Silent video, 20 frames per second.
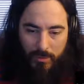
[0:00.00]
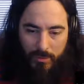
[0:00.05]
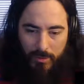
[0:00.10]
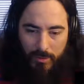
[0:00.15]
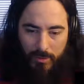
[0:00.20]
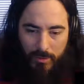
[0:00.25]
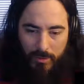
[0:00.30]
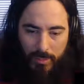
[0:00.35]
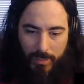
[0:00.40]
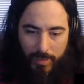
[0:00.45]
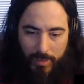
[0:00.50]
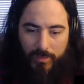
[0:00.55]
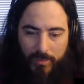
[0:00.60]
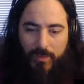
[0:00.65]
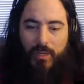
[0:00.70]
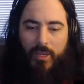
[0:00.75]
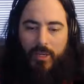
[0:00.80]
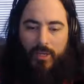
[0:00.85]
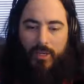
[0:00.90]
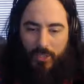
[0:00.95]

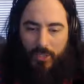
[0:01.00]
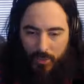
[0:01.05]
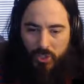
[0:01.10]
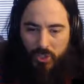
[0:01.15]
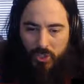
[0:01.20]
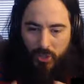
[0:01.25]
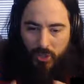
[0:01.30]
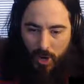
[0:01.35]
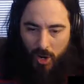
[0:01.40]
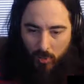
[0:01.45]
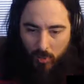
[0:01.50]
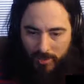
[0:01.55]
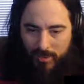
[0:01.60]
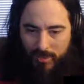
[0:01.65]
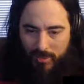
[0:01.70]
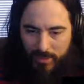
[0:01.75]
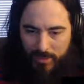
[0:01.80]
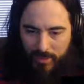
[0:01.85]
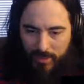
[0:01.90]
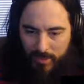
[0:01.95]
You know, you start with
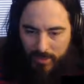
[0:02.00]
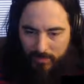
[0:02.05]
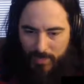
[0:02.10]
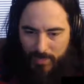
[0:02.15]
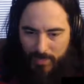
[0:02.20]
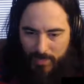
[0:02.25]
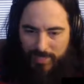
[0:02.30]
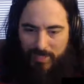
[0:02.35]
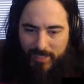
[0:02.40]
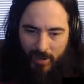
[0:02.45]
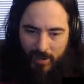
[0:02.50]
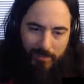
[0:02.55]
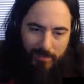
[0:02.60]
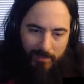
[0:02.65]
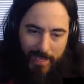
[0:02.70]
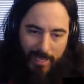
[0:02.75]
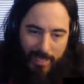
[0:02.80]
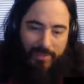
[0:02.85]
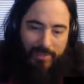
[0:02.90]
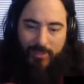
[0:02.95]
beats that are
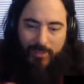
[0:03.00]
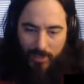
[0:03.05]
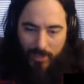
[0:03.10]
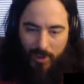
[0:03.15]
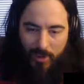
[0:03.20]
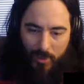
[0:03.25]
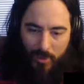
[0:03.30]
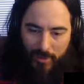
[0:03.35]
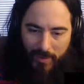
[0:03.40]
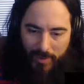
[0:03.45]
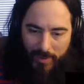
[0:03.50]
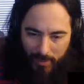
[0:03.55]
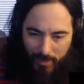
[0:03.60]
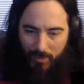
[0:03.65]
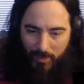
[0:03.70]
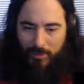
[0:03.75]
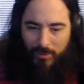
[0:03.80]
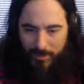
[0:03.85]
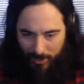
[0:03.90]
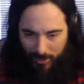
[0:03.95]
less so, and then you
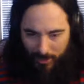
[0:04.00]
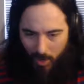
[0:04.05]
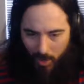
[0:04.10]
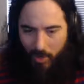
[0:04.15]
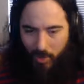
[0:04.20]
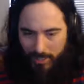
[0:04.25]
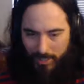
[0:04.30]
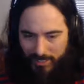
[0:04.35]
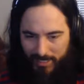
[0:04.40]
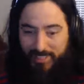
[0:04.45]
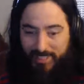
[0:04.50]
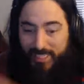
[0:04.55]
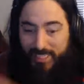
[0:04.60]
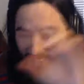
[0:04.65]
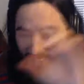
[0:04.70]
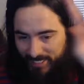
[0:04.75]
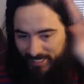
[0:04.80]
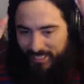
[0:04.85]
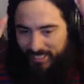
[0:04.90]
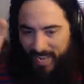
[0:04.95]
go into deep,
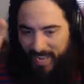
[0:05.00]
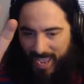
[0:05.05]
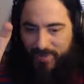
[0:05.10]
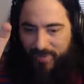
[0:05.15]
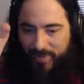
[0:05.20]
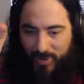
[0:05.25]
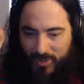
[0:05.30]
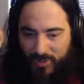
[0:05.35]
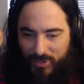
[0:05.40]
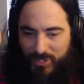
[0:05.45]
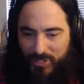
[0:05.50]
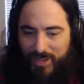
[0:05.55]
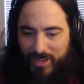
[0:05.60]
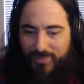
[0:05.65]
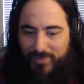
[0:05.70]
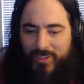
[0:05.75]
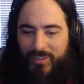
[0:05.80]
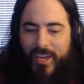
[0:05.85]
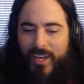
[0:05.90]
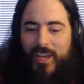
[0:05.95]
heavier
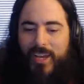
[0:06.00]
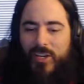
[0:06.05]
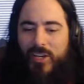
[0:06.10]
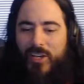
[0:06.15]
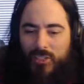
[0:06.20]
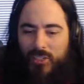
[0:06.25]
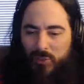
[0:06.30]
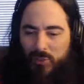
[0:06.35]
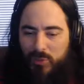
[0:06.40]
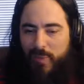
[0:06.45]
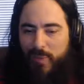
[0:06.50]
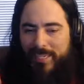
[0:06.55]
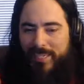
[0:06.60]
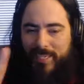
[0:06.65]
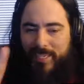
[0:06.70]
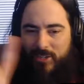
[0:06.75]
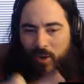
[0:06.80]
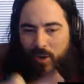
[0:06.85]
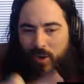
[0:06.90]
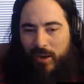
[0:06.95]
stuff. So basically
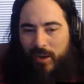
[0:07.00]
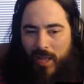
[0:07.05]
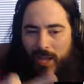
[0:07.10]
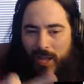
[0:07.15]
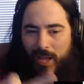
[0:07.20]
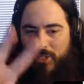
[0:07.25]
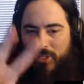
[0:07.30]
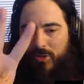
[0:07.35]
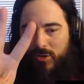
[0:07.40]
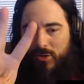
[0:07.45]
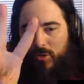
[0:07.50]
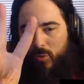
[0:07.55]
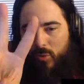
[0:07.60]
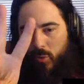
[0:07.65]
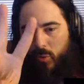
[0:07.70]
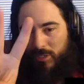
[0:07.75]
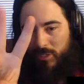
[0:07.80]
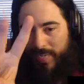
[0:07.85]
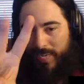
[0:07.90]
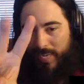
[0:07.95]
chronological or
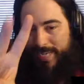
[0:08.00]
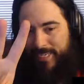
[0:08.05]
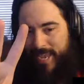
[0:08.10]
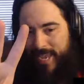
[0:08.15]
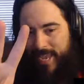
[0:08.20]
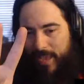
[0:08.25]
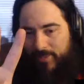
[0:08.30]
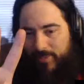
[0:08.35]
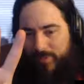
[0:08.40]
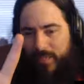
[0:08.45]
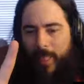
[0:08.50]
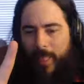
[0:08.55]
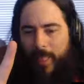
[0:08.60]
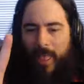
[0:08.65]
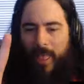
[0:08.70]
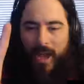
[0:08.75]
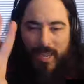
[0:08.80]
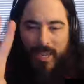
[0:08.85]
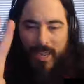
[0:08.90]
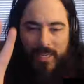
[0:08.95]
light to heavy.
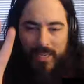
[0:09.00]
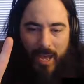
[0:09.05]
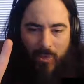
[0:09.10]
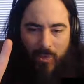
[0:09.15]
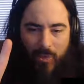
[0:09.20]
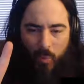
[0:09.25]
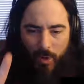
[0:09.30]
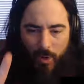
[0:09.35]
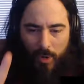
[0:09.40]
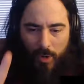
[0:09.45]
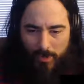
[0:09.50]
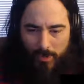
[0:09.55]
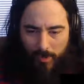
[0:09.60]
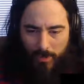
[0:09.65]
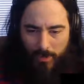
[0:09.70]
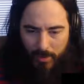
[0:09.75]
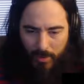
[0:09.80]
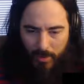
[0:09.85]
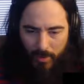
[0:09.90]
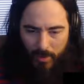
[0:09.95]
Another one
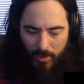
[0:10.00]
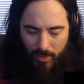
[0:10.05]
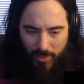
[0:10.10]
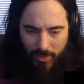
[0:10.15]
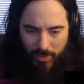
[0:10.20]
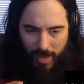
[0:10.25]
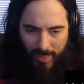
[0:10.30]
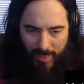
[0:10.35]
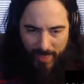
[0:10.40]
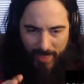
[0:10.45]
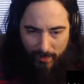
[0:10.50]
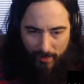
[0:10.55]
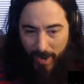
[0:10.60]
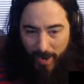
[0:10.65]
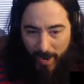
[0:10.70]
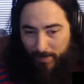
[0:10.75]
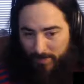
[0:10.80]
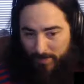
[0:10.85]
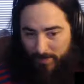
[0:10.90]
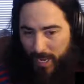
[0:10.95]
that I think might
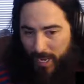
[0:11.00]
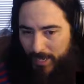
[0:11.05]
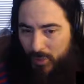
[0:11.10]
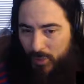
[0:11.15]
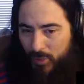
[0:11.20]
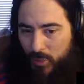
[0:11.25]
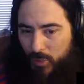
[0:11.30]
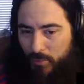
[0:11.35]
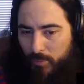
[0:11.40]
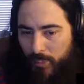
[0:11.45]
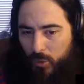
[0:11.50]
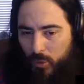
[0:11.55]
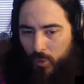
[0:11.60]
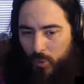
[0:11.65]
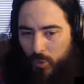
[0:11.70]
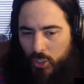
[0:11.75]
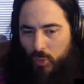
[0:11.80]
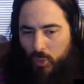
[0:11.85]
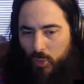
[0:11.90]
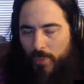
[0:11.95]
apply to you, Mitchell, which
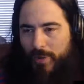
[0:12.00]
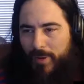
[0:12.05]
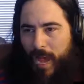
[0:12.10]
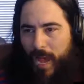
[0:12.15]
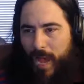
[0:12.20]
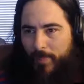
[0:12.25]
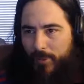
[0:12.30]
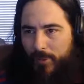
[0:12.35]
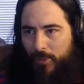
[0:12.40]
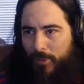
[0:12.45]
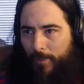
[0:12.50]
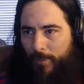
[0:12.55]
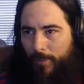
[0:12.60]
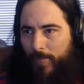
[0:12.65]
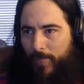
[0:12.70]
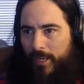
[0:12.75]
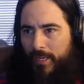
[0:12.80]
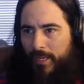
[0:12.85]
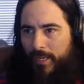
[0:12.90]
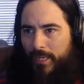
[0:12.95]
is quite popular,
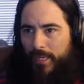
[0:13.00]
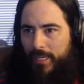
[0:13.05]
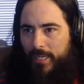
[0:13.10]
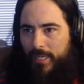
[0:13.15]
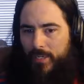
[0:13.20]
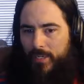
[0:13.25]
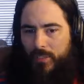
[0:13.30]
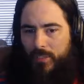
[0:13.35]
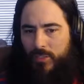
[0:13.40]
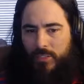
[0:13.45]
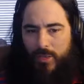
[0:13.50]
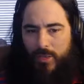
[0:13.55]
is